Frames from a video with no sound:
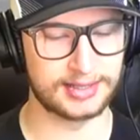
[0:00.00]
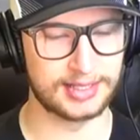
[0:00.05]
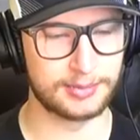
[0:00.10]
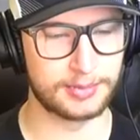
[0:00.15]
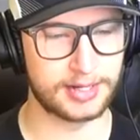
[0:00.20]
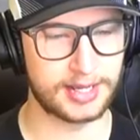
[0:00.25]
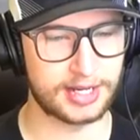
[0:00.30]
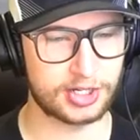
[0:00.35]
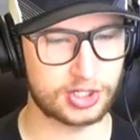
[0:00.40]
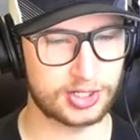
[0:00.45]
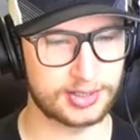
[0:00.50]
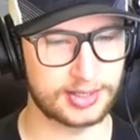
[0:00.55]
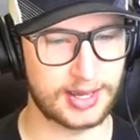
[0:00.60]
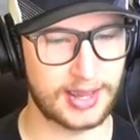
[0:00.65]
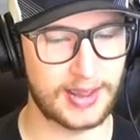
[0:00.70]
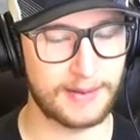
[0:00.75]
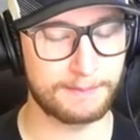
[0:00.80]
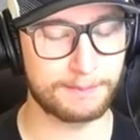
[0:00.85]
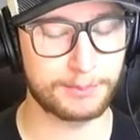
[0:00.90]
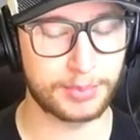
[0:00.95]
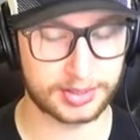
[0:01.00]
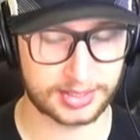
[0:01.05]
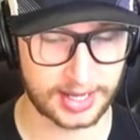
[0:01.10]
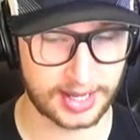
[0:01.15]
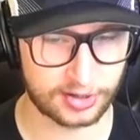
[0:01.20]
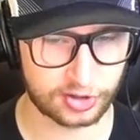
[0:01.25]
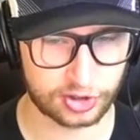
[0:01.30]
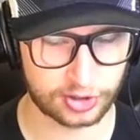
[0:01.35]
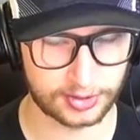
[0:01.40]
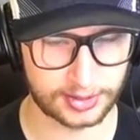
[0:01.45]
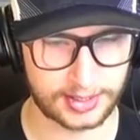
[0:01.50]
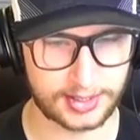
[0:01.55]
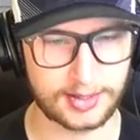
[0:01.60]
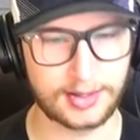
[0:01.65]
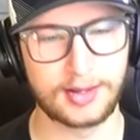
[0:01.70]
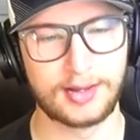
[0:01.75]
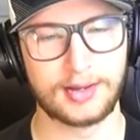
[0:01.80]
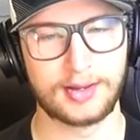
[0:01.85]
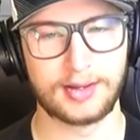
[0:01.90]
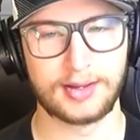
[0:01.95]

elimination game, potentially.